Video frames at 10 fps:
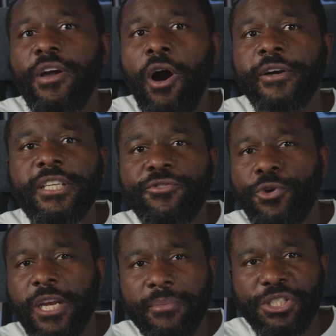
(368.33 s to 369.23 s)
The art of
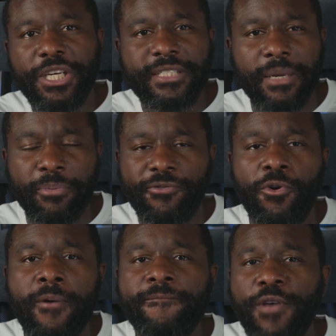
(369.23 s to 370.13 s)
creating machines that
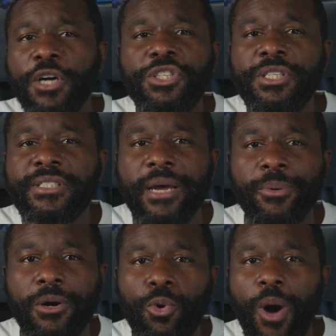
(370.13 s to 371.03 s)
perform functions that
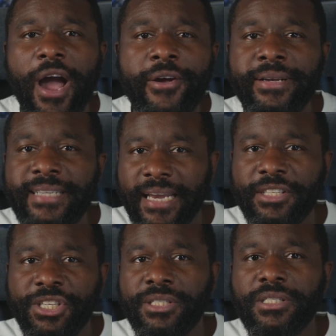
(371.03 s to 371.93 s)
require
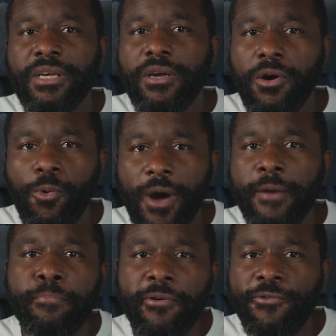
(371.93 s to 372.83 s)
intelligence
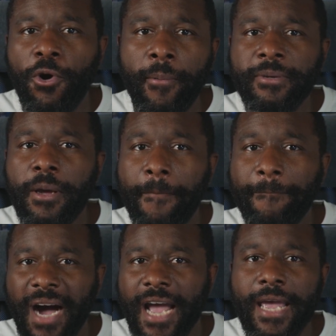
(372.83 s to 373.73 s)
when performed
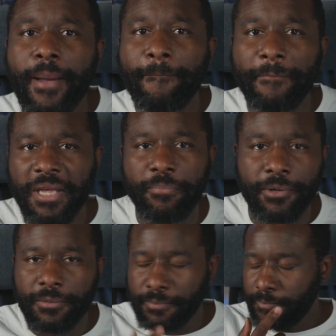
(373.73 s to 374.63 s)
by
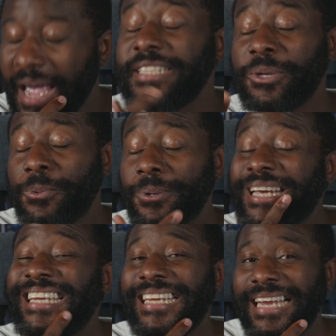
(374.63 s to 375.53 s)
people. Actually, I
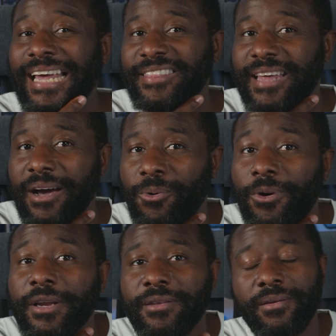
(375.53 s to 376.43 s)
really like that
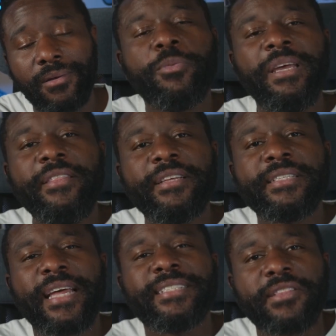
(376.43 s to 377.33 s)
one. To me,
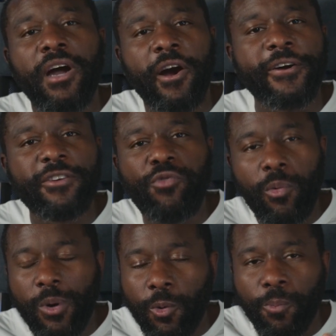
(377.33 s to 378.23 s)
this gets at the heart of
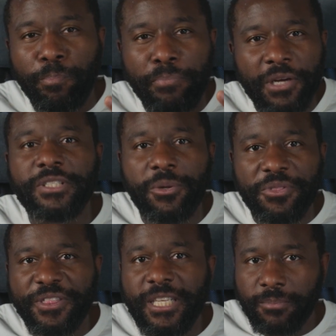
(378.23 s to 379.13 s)
what we're building
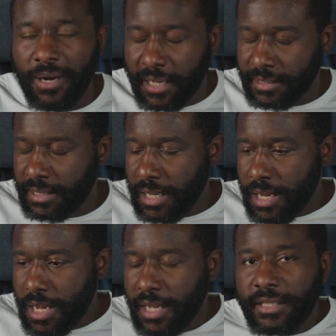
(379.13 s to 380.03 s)
with these bots.
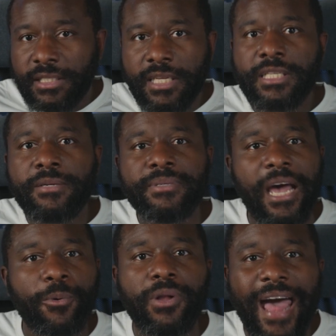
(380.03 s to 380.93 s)
Systems
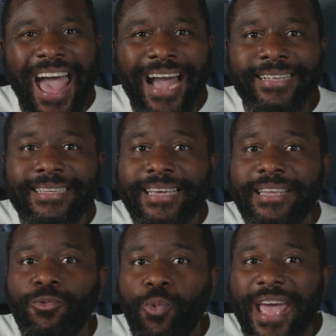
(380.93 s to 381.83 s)
that will act
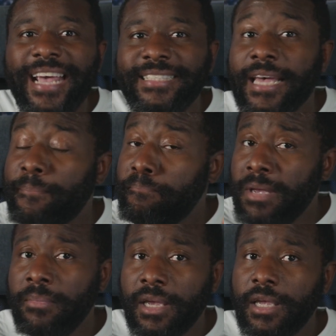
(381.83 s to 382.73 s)
in ways that
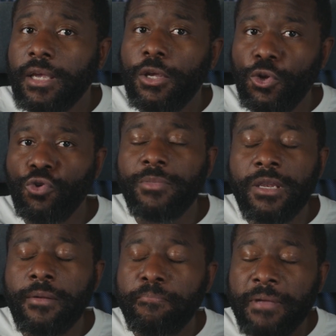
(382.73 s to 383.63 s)
mimic
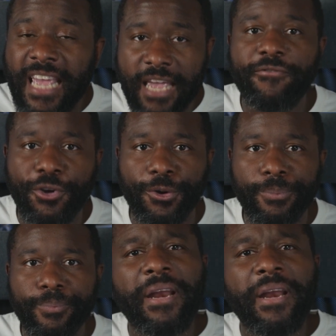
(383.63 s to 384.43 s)
human behavior.